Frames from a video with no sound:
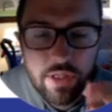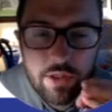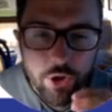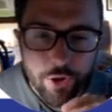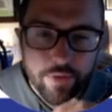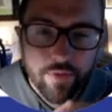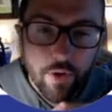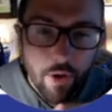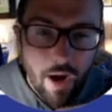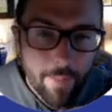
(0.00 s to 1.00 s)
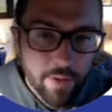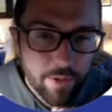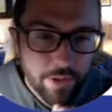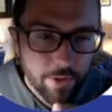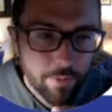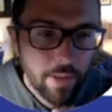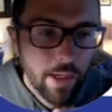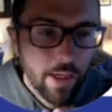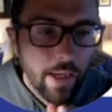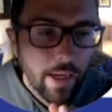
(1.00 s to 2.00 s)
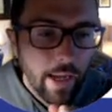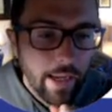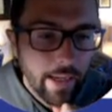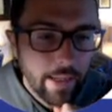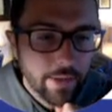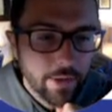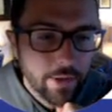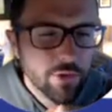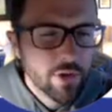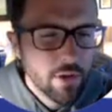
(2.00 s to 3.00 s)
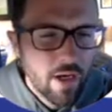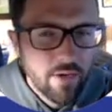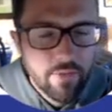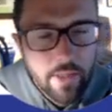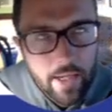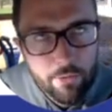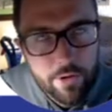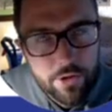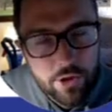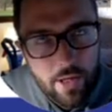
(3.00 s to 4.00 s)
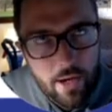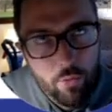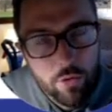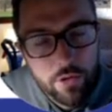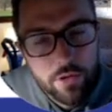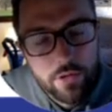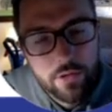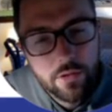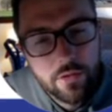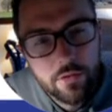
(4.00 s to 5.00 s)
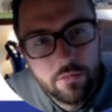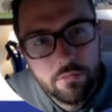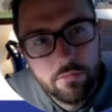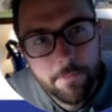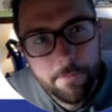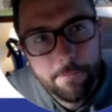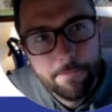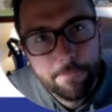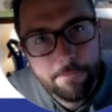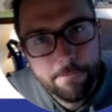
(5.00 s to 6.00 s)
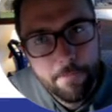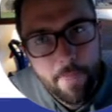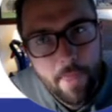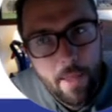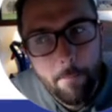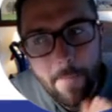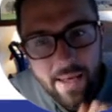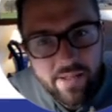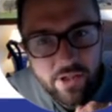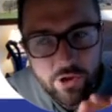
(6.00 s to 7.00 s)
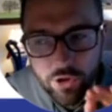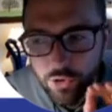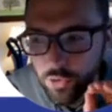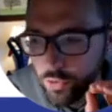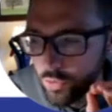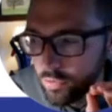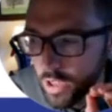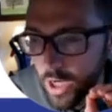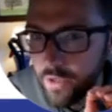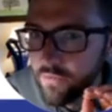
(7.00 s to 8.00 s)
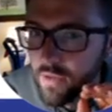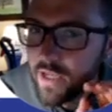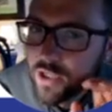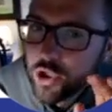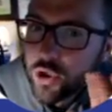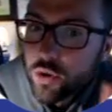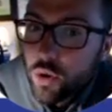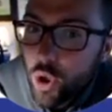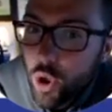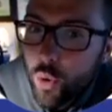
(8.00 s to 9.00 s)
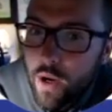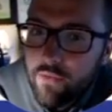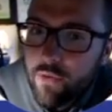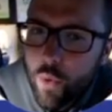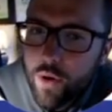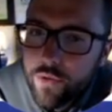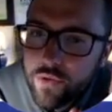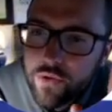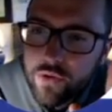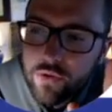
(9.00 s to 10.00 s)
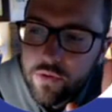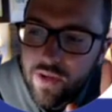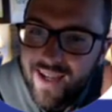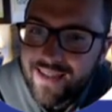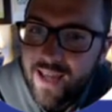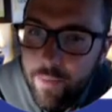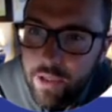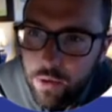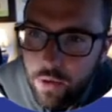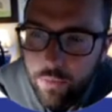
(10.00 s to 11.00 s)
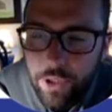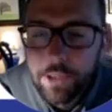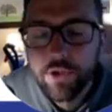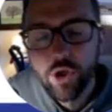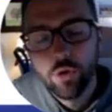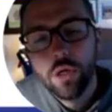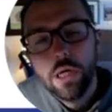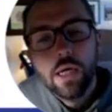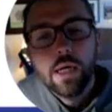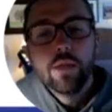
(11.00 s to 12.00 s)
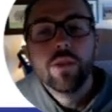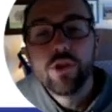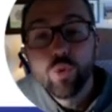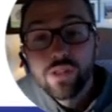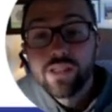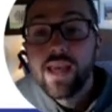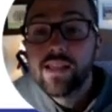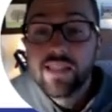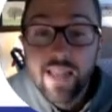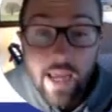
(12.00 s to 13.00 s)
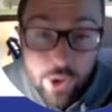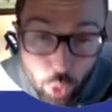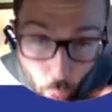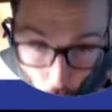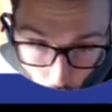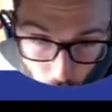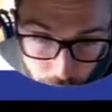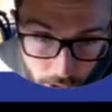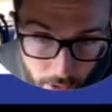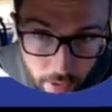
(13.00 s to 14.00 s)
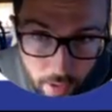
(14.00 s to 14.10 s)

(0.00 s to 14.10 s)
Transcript: in terms of their optimism and used a lot of language that was meant to kind of like slow everyone's excitement a little bit. So this was a stage 1